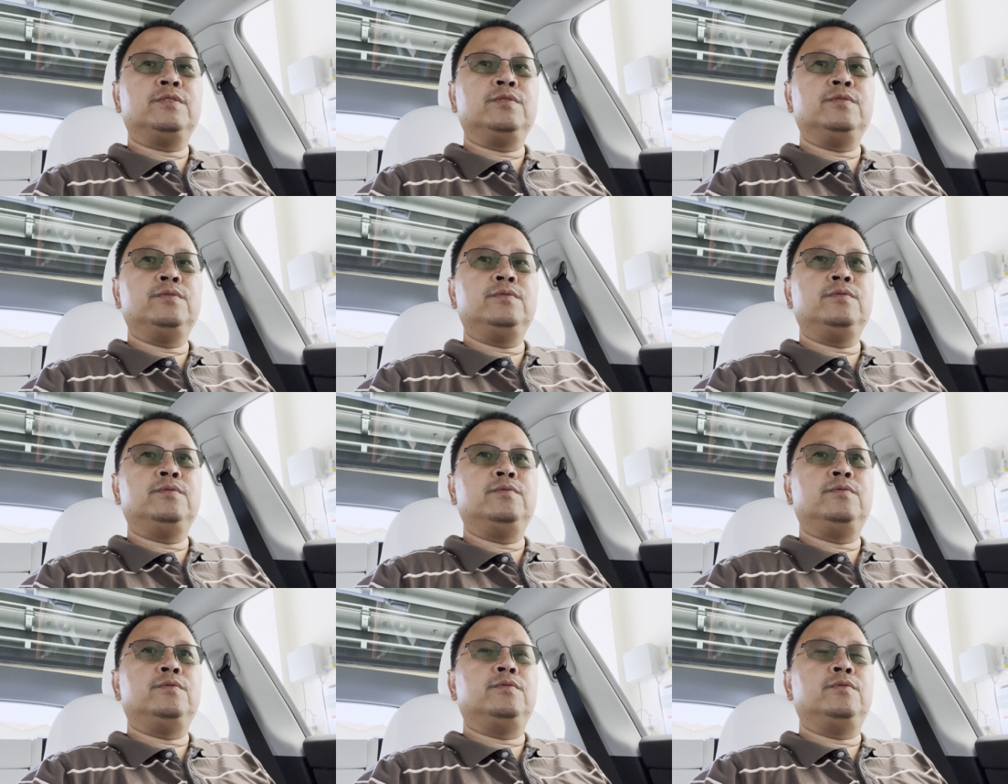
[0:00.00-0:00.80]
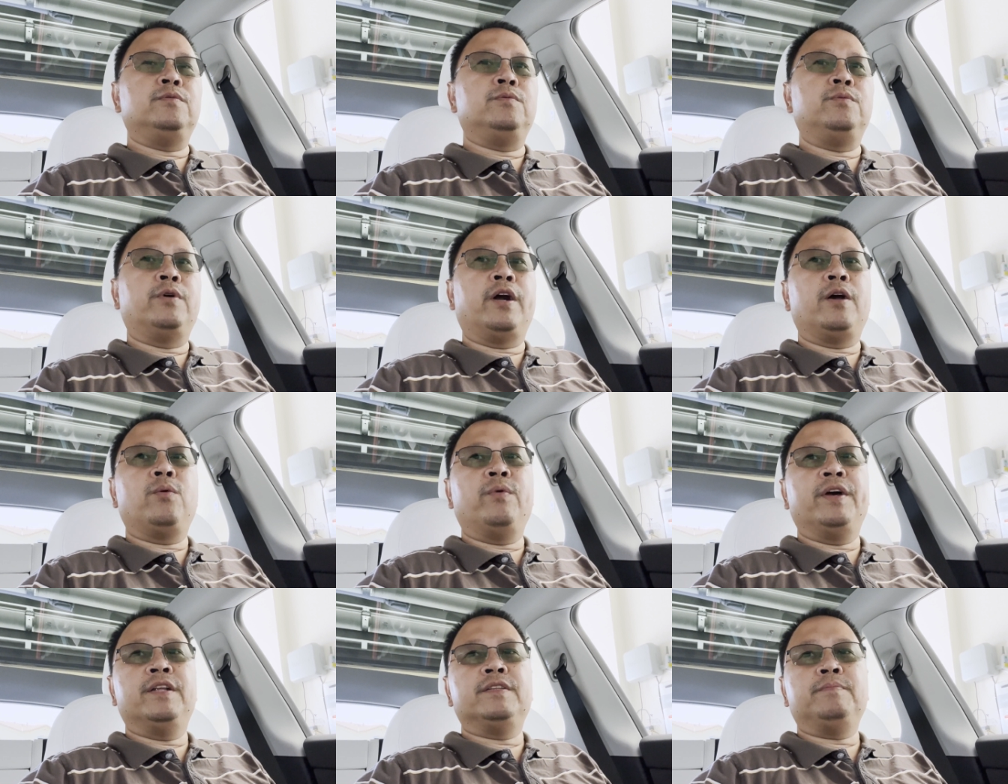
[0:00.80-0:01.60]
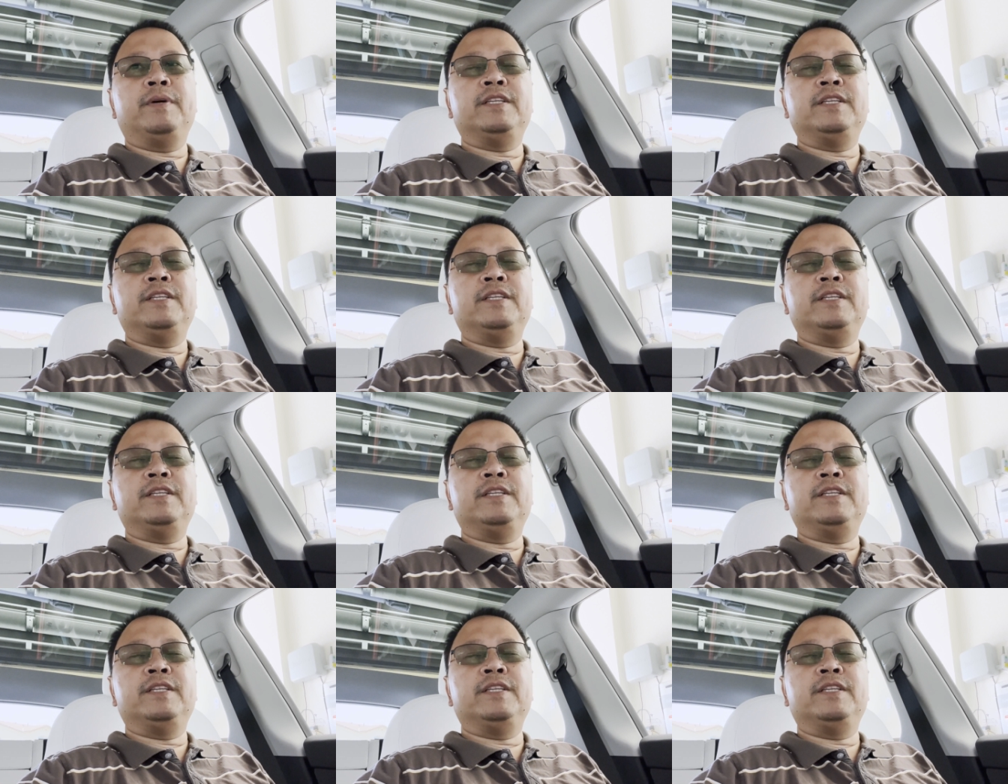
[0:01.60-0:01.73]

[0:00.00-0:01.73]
to where I went, my